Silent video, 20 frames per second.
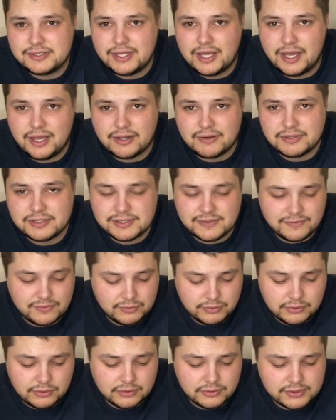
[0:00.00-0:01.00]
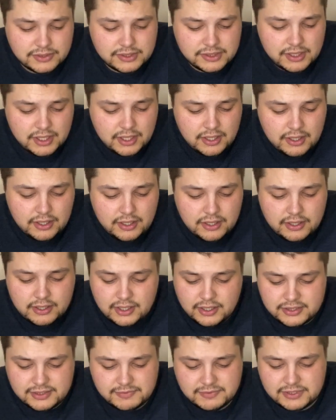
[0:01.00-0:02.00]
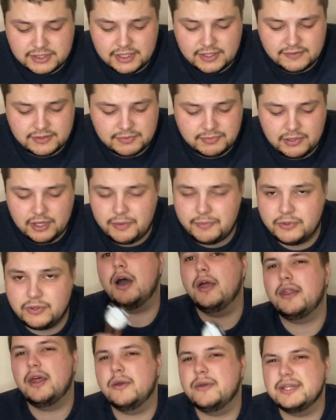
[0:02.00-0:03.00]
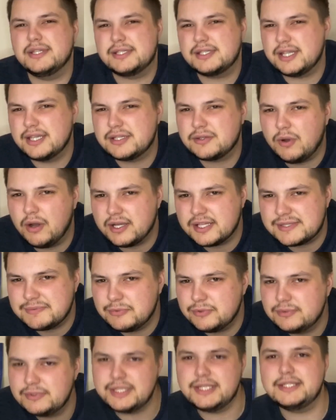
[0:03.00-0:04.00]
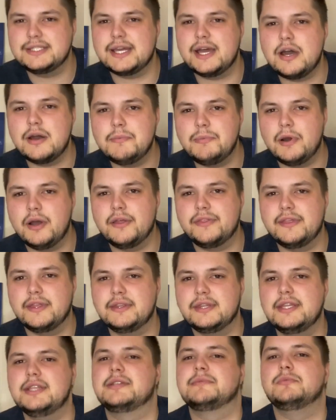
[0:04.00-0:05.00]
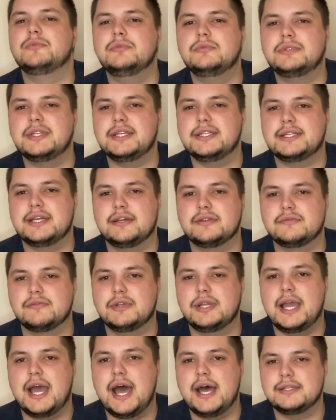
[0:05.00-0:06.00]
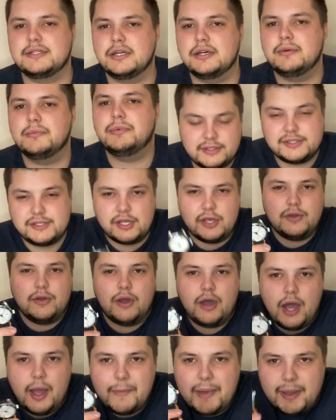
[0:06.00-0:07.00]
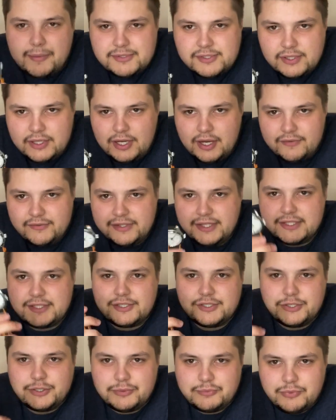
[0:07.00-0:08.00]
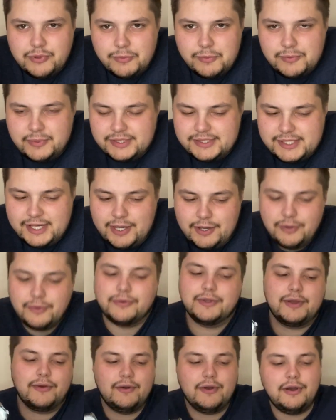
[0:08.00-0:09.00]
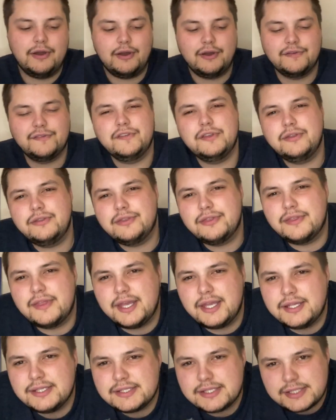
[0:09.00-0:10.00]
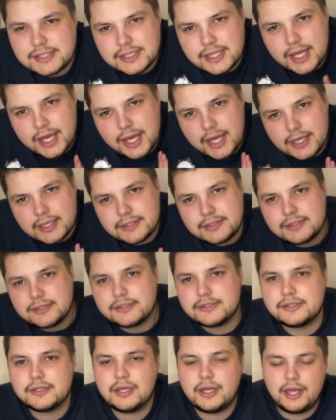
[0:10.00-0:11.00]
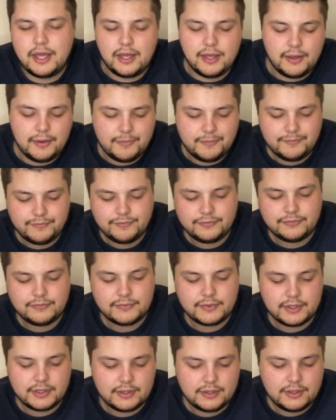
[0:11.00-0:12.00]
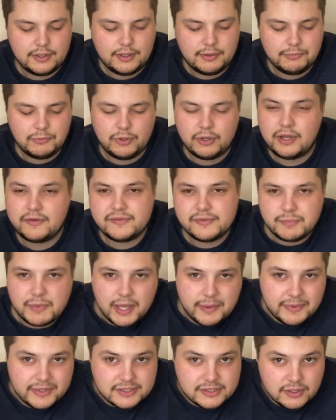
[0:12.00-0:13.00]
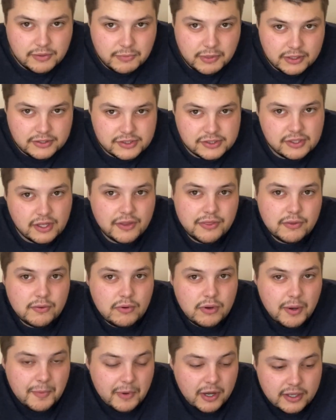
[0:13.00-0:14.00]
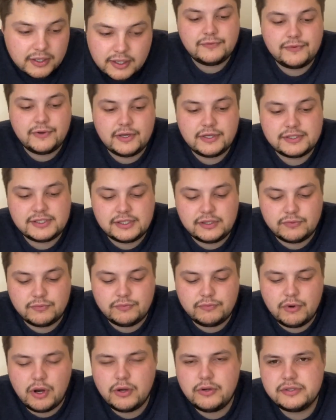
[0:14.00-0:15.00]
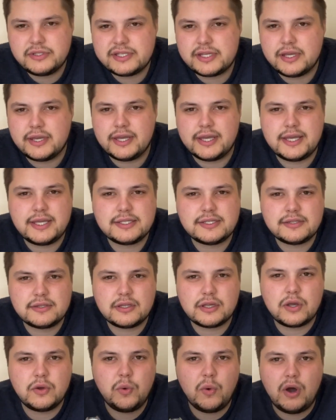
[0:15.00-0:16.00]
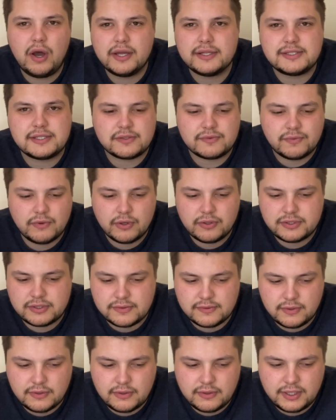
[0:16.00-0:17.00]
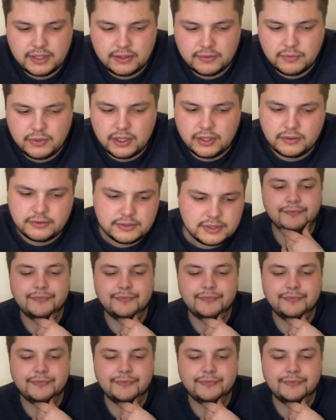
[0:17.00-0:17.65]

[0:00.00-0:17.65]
Christopher Ward's customer service department. I know it's quite a small detail, but I think these small details really add up. So I'm absolutely loving this, as you can probably tell. There are a few things that I'm not loving maybe so much as I thought I might. Firstly, the rotor isn't the quietest rotor in the world.